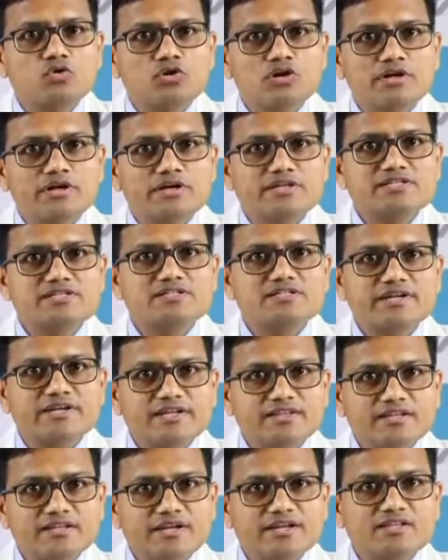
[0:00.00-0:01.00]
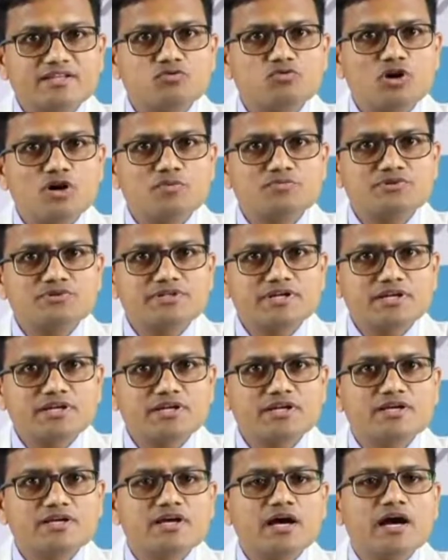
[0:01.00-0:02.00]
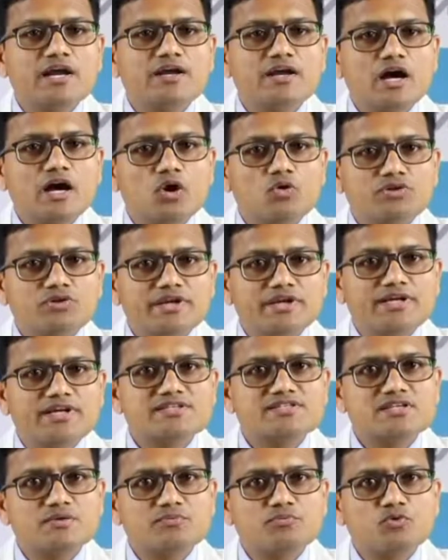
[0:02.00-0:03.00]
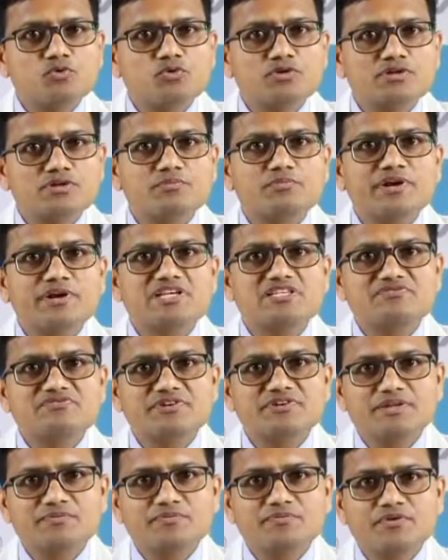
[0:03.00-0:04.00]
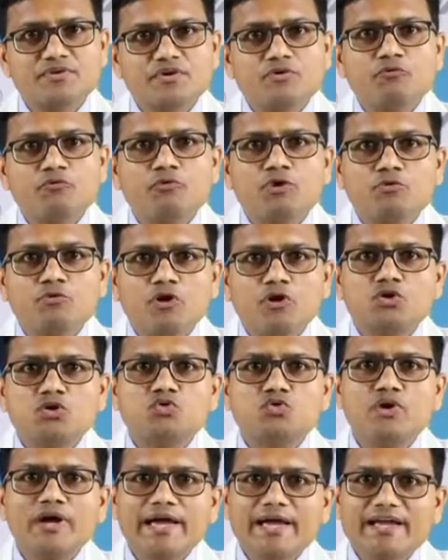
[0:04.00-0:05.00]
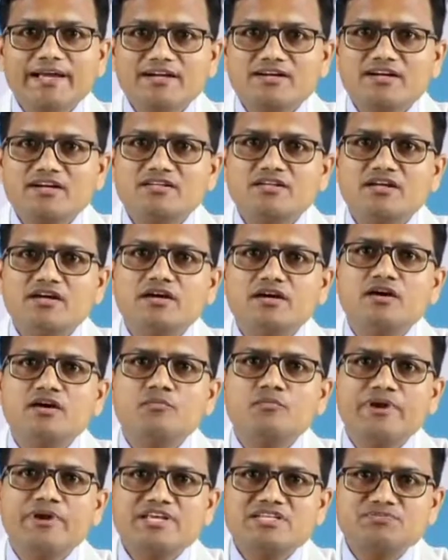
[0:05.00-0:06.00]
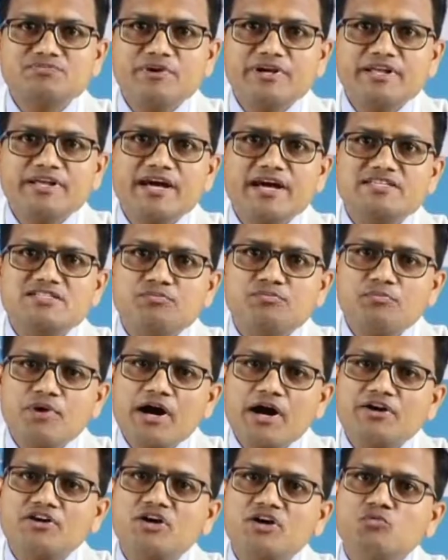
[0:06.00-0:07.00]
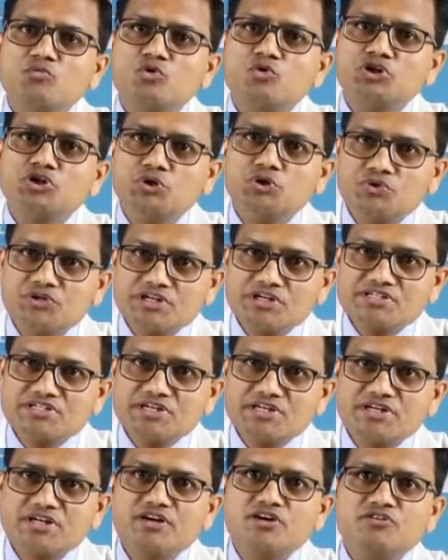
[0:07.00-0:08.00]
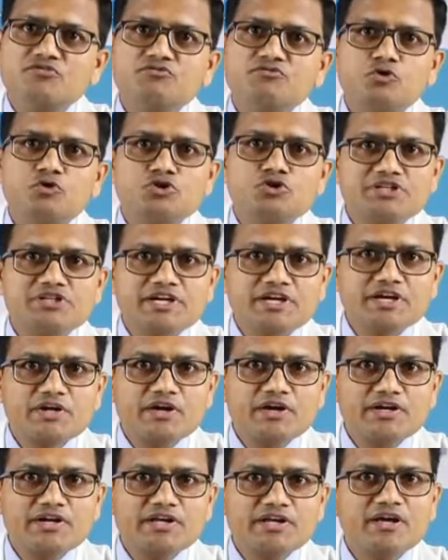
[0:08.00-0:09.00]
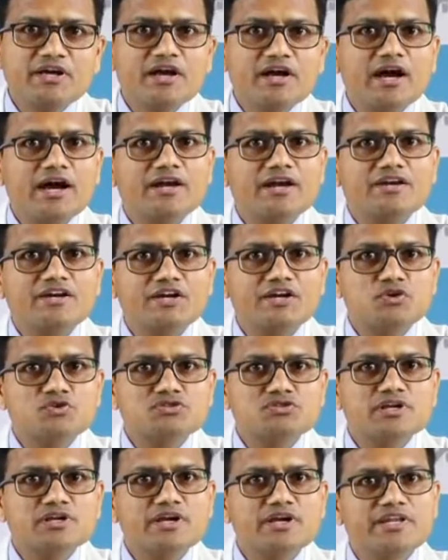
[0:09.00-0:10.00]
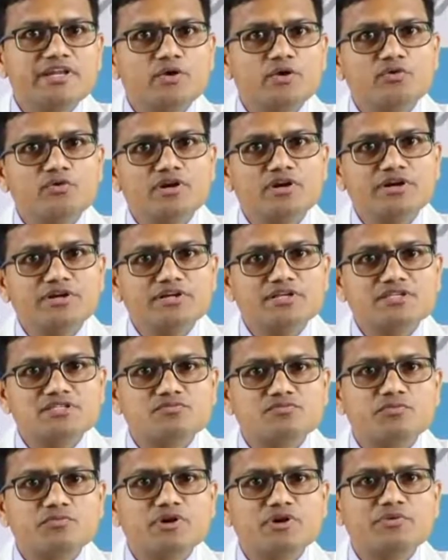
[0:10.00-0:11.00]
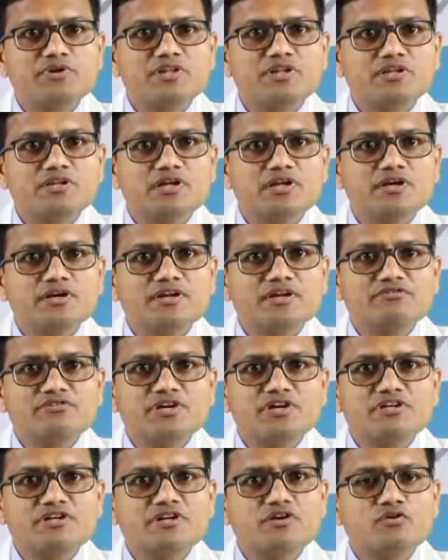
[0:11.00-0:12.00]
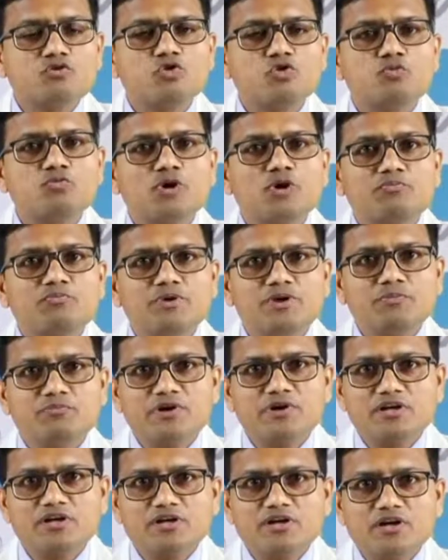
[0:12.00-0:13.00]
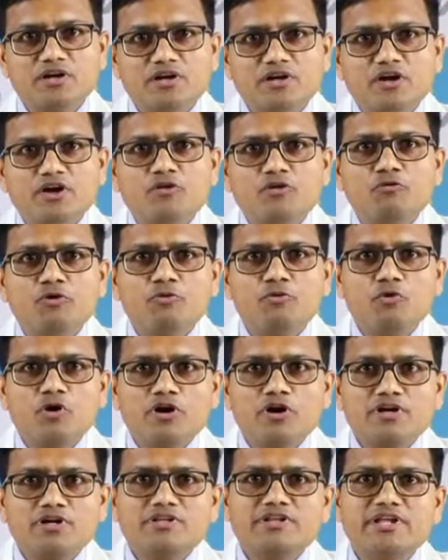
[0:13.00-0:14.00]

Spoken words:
about their role in strengthening the warm chain and how they can support the breastfeeding. We want to anchor breastfeeding as a part of good nutrition, food security and reduce the inequalities between different group of people.